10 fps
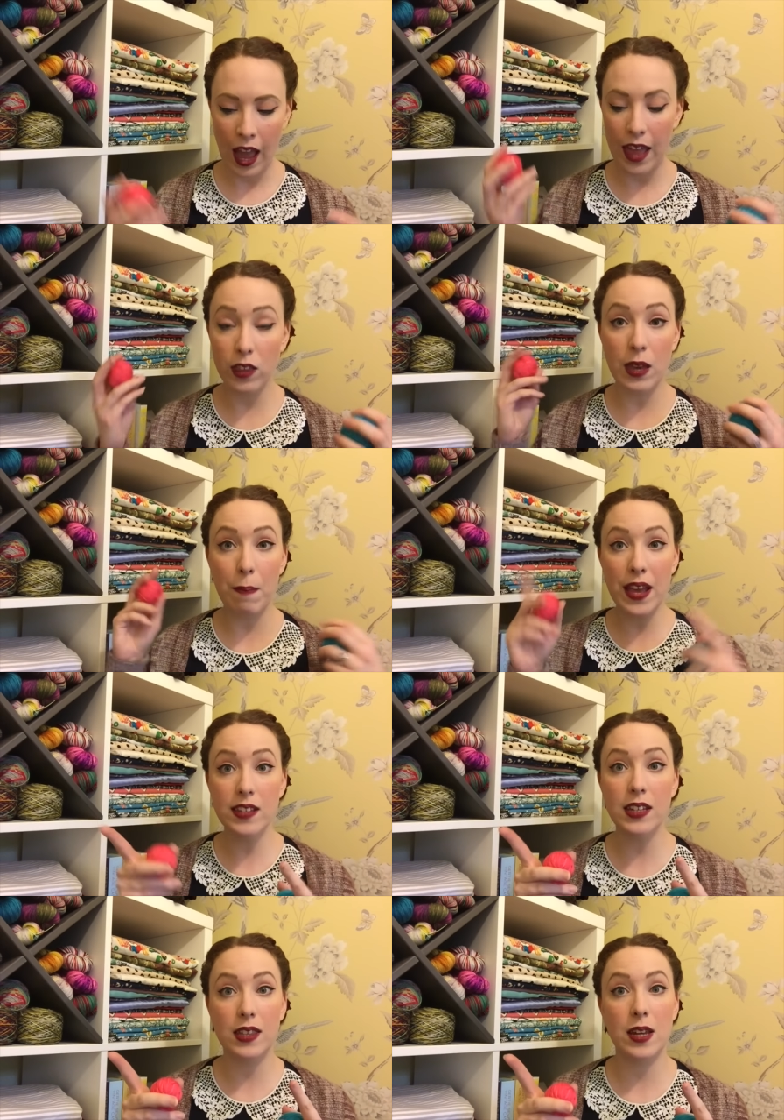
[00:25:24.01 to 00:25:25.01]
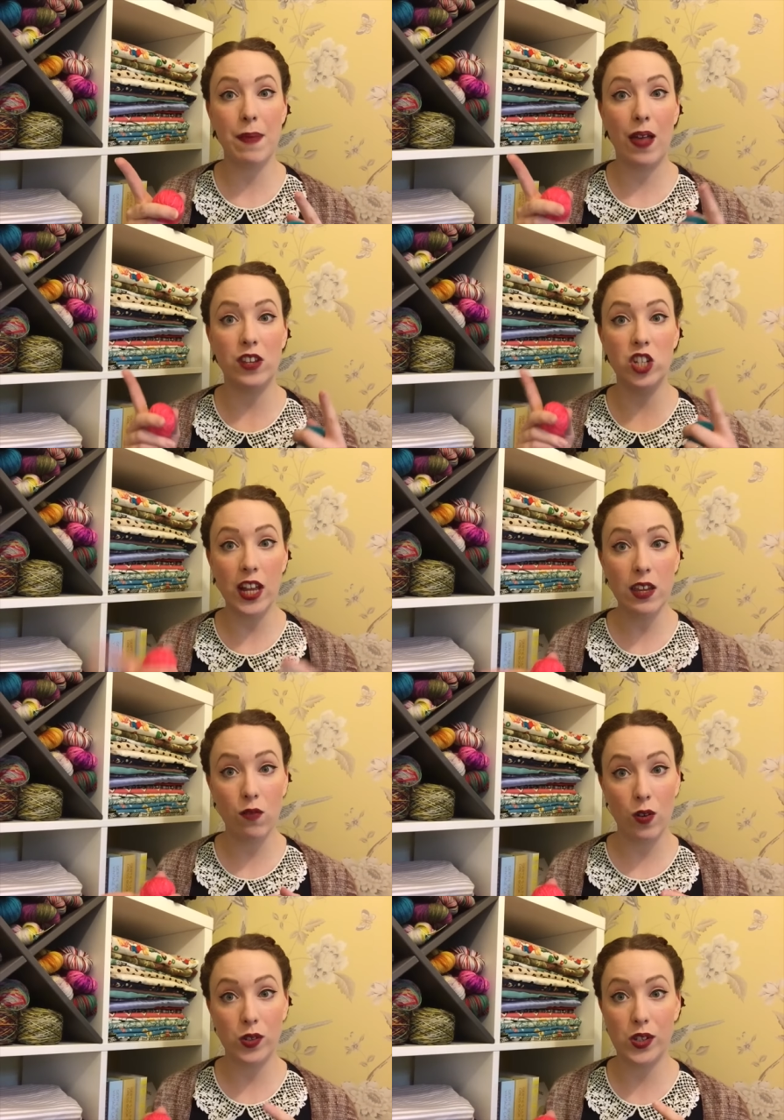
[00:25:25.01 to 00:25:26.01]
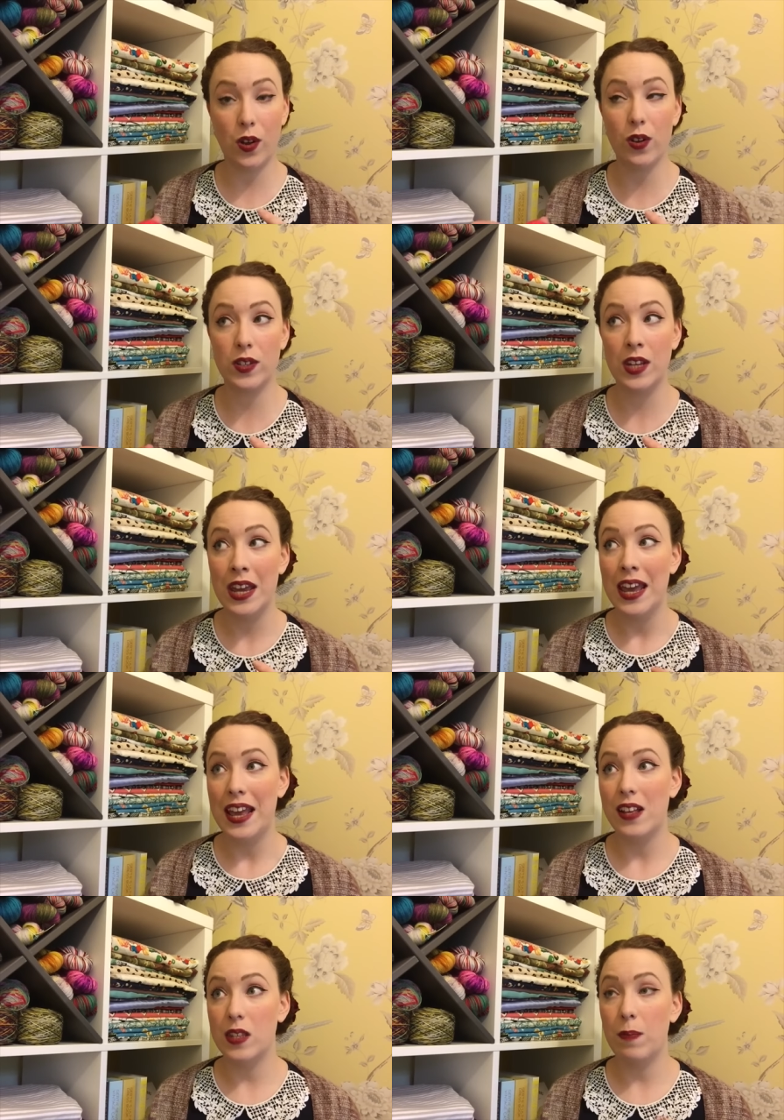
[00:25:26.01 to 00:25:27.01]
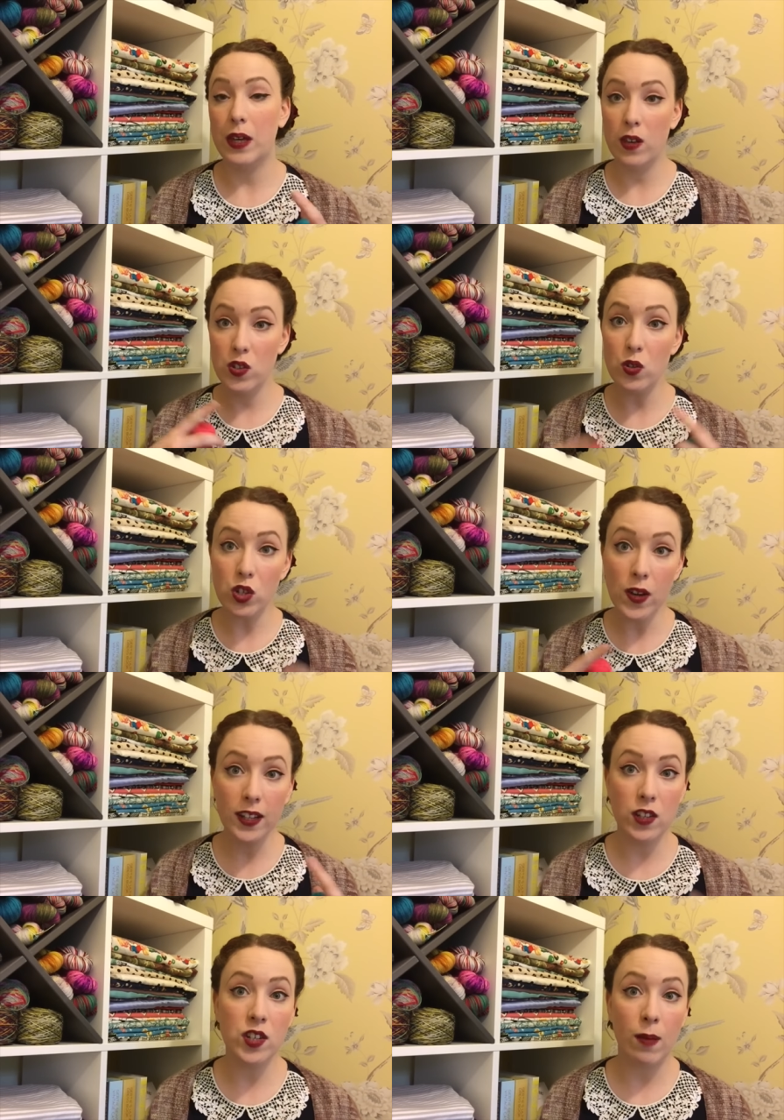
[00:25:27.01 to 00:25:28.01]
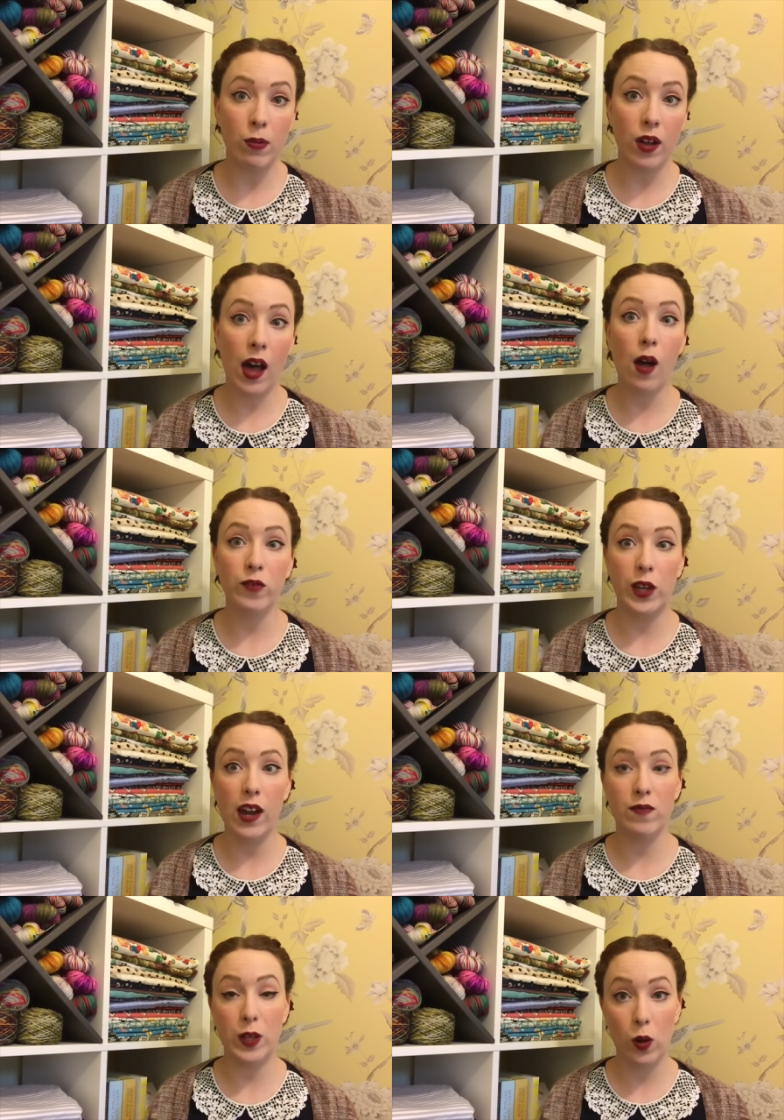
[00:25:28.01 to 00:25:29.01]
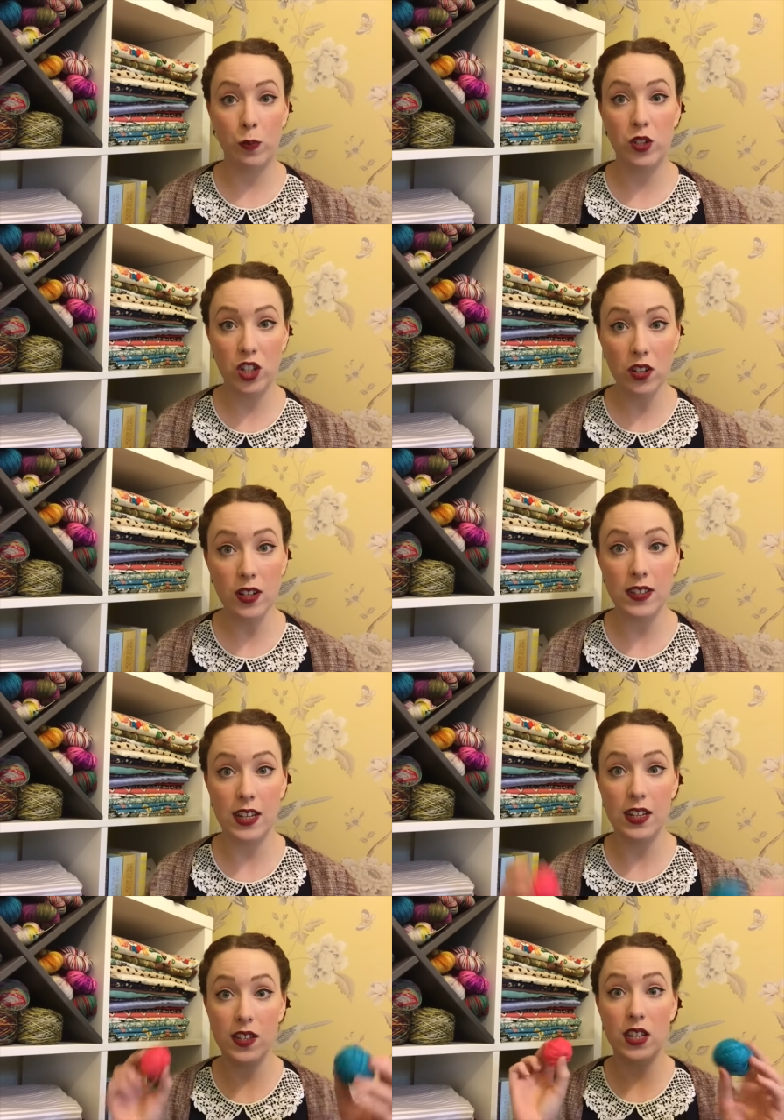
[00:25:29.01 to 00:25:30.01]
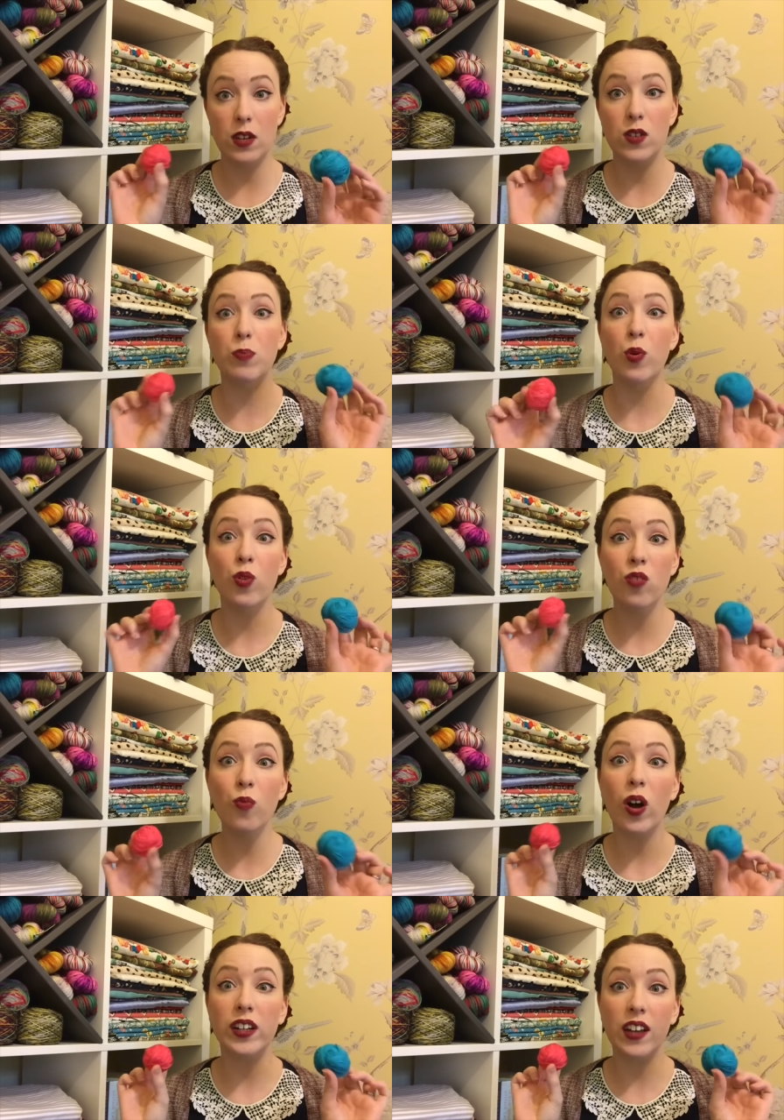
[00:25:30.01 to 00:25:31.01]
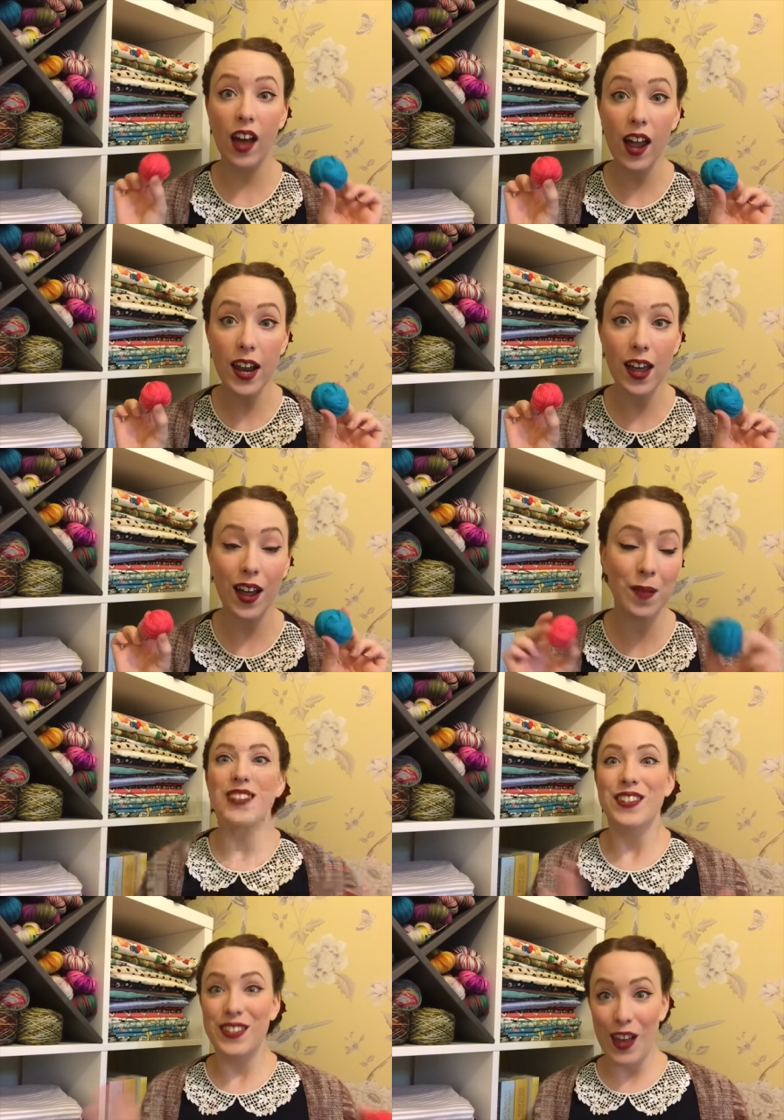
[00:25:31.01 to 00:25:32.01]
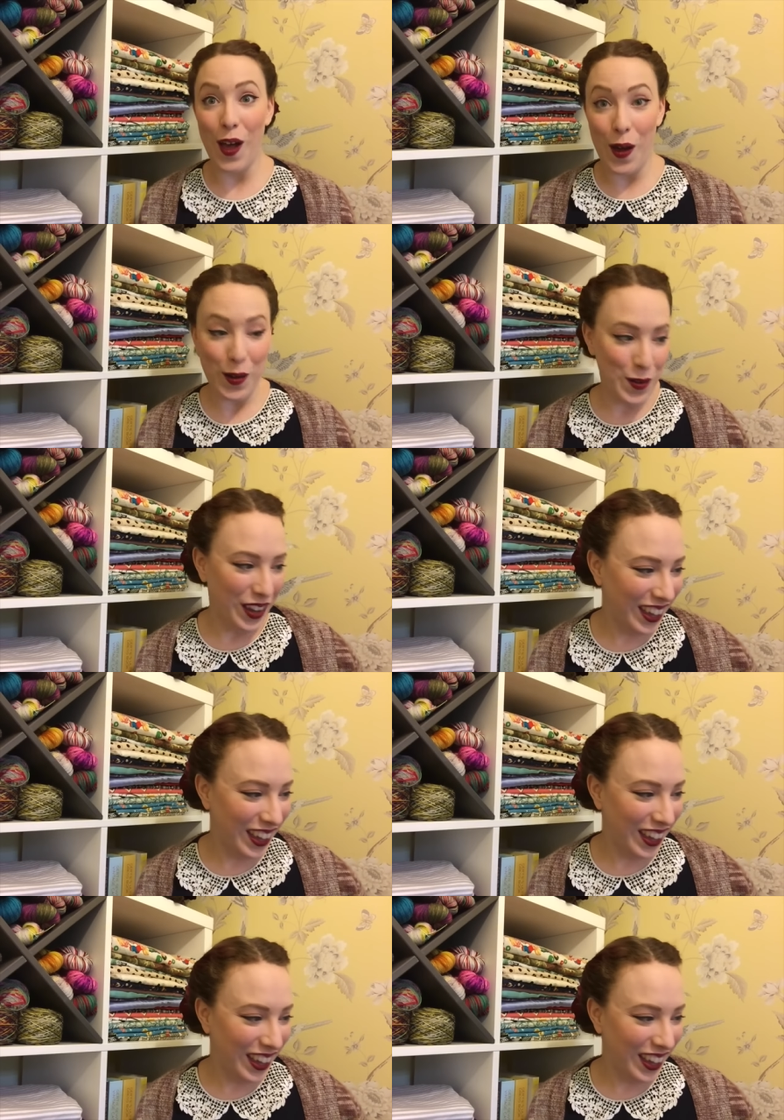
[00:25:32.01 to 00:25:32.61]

And the amazing thing about the jelly roll socks is that because you're doing this double cuff, you have the opportunity to use more than one color. So